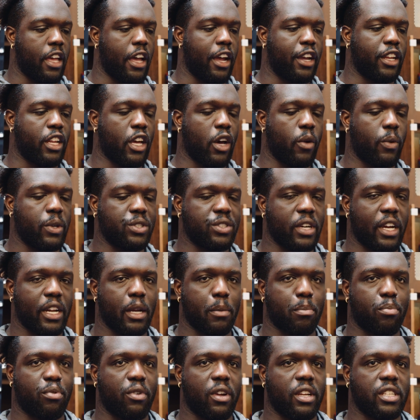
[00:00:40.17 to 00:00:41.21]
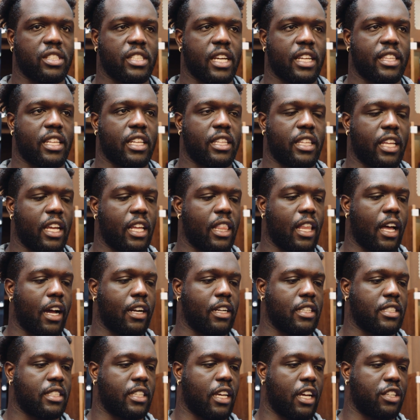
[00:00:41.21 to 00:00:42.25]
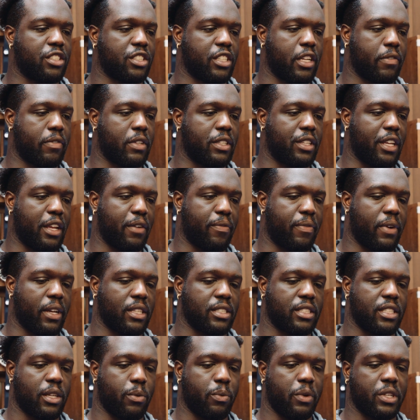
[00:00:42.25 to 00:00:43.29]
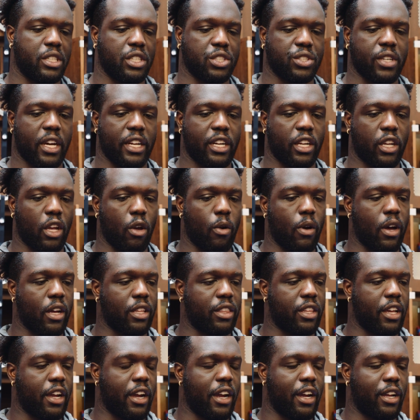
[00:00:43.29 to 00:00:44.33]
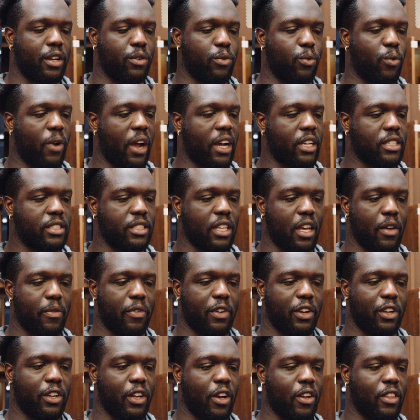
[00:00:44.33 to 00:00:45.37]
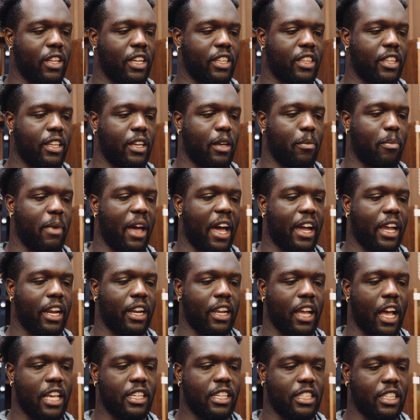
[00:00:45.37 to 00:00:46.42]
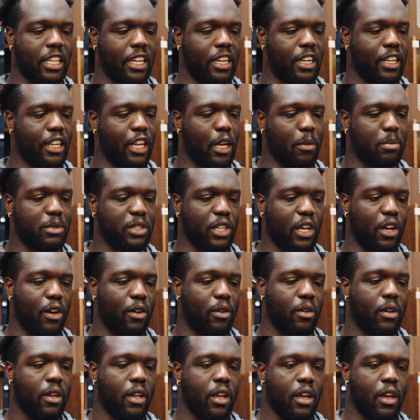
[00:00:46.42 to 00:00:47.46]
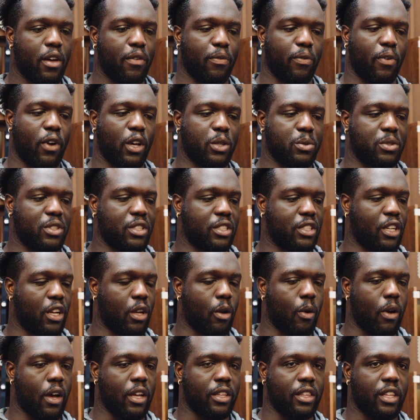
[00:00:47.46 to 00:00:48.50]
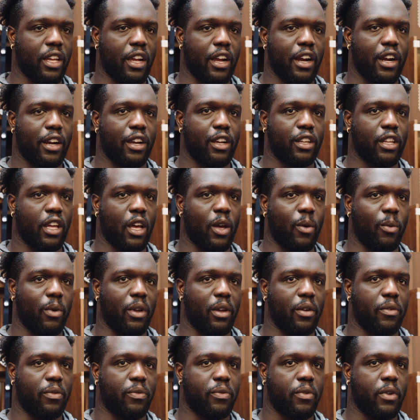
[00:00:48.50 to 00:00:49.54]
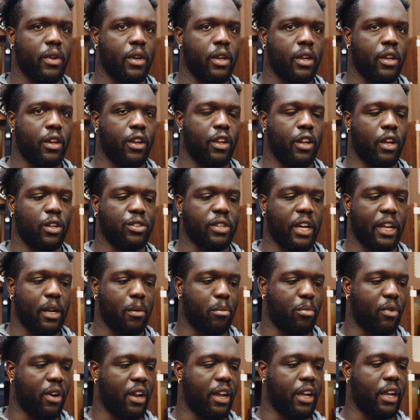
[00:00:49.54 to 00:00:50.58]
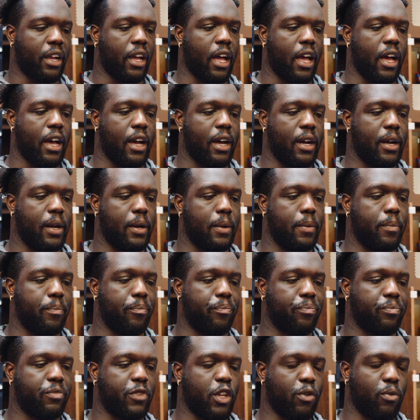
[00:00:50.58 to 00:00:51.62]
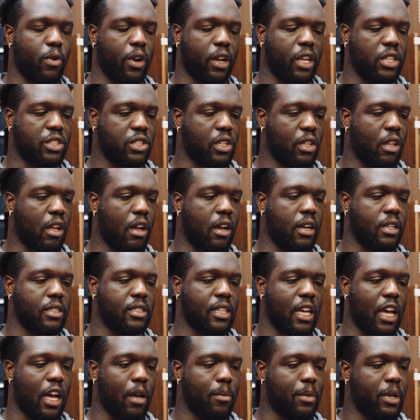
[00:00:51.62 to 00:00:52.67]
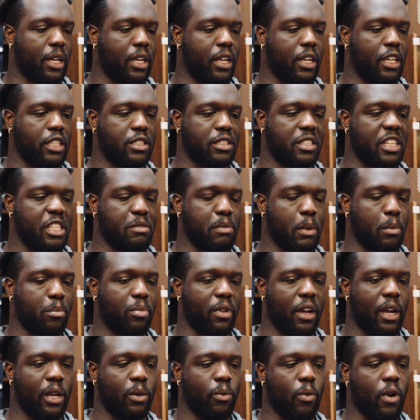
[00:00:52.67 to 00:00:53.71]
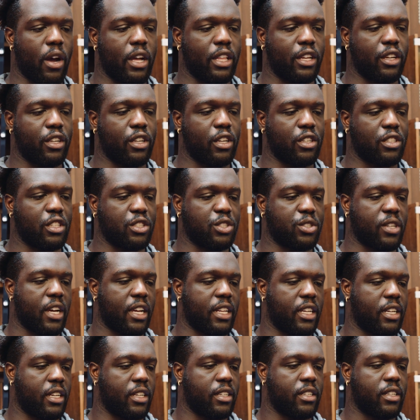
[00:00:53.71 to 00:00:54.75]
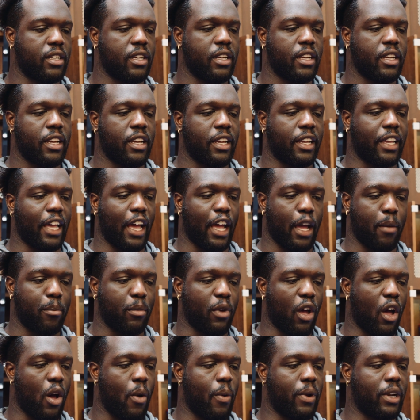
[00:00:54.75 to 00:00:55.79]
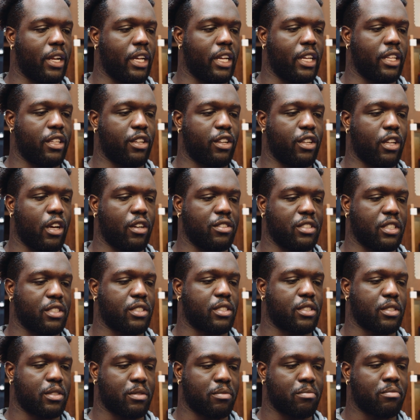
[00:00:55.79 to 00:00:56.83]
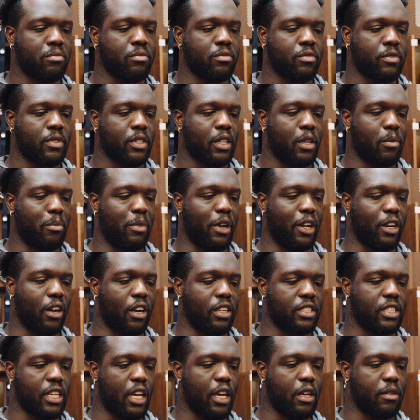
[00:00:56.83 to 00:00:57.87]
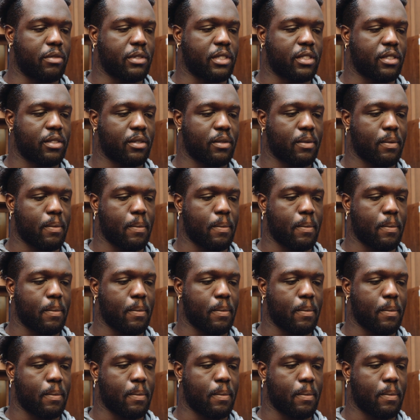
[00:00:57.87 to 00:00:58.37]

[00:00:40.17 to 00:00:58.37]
Yeah, we try to preach that the D-line is the engine of the defense, and we just try to go out there and wreck stuff and, let the back-end guys clean it up. So for us, we're just going to go out there. We've try to bring the rookies along. Tommy, he's been playing well, just try to get him going and, just being ourselves.